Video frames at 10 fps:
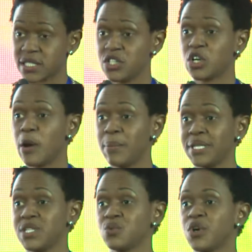your
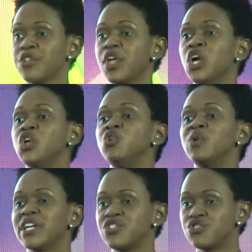company is worth, you
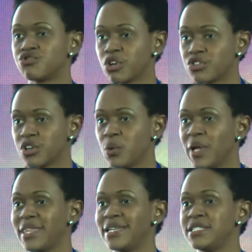can structure
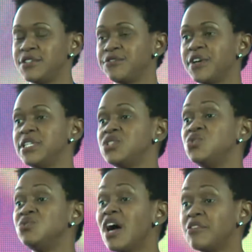away that difference.
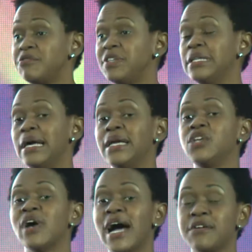Do not feel like
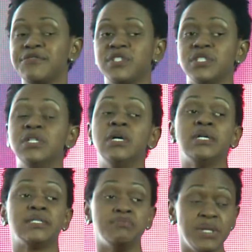you have to
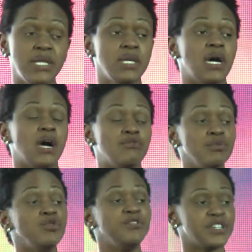
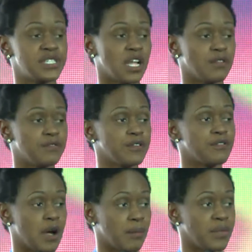remove yourself
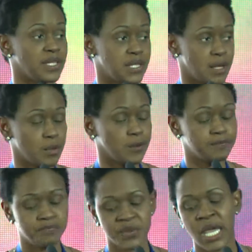from the table.
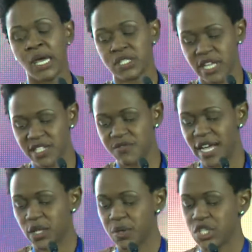So that's
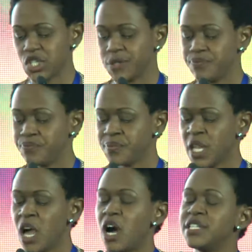valuation.
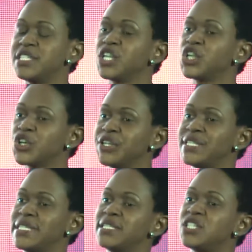On
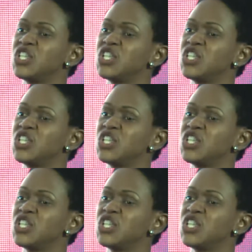security,